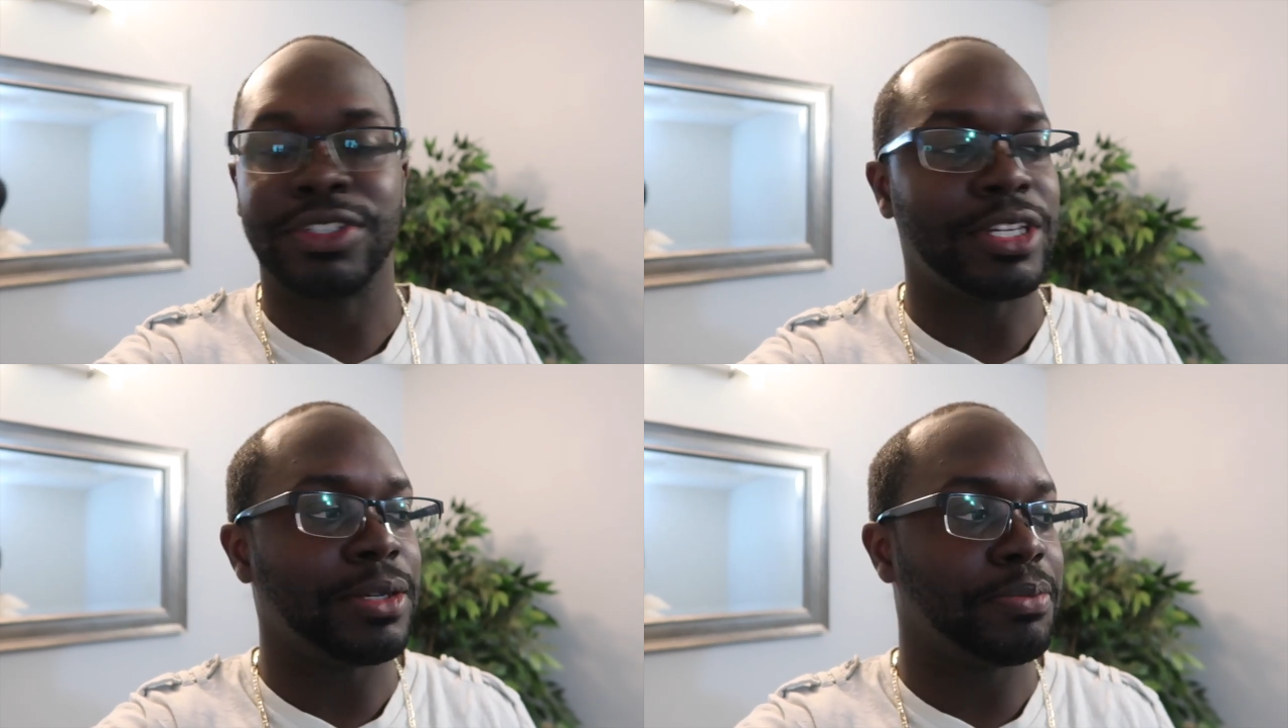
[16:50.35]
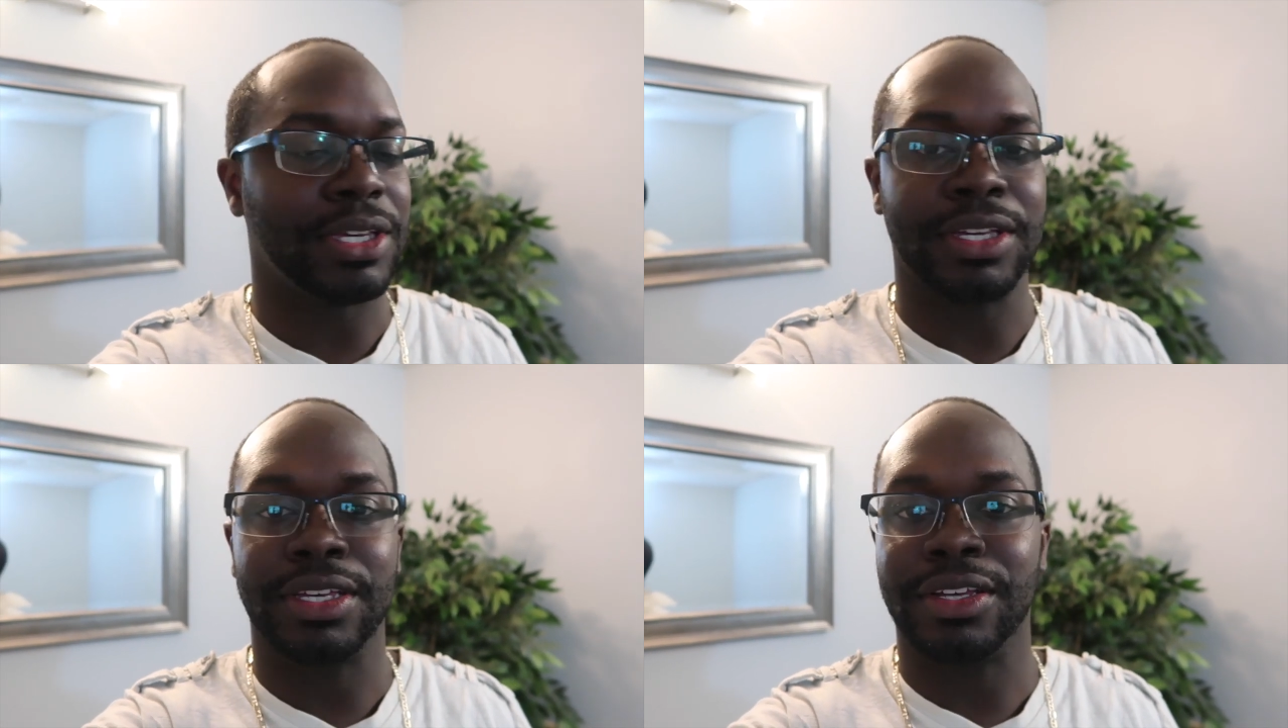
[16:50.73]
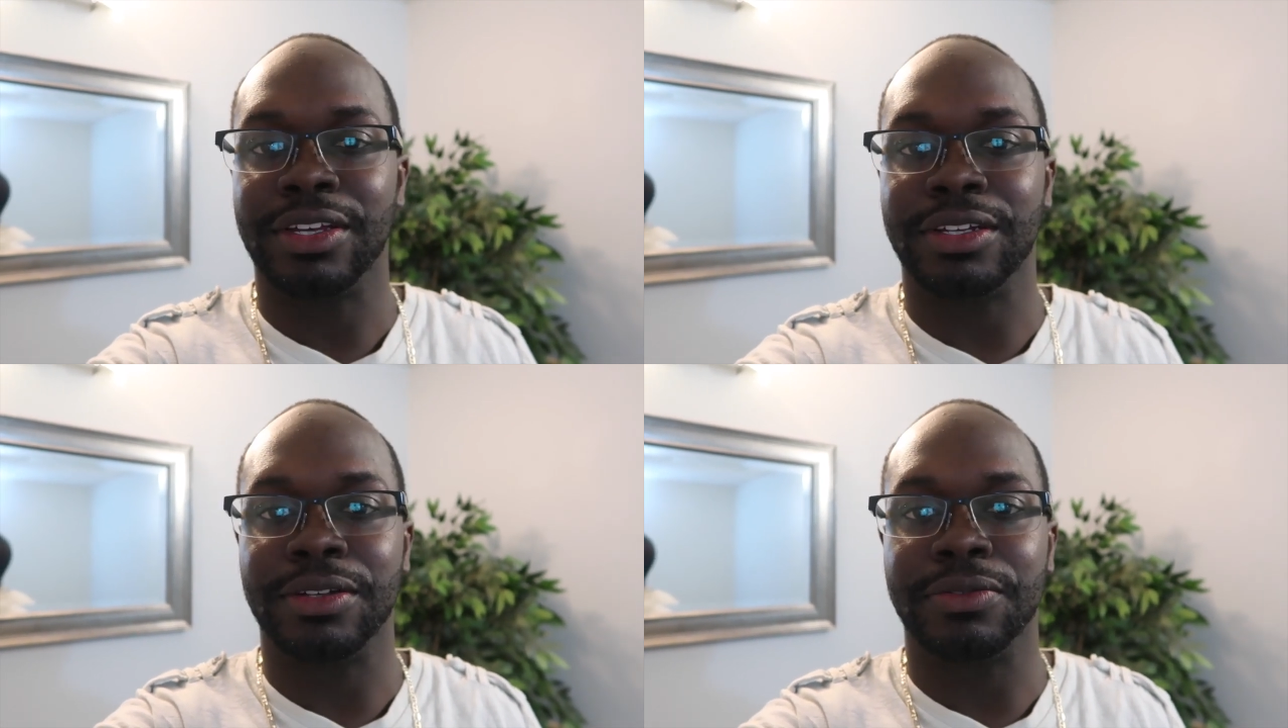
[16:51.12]
sneak peek
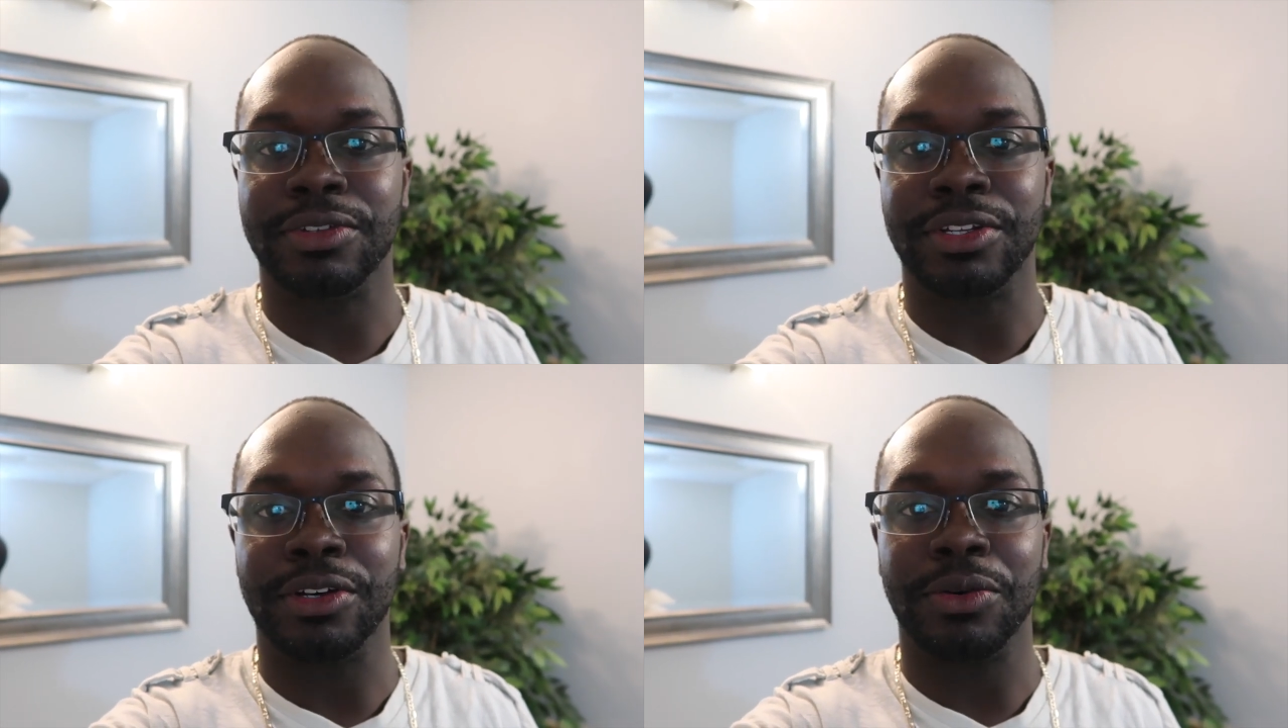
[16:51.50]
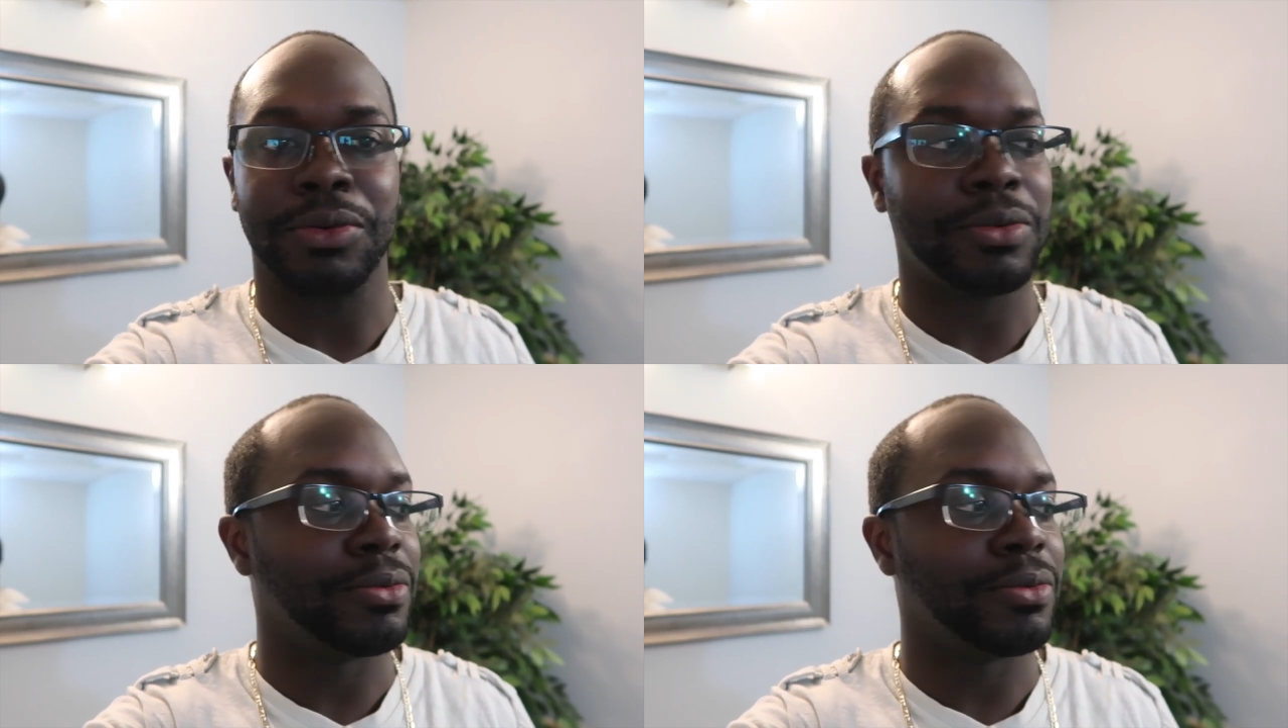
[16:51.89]
of, you know,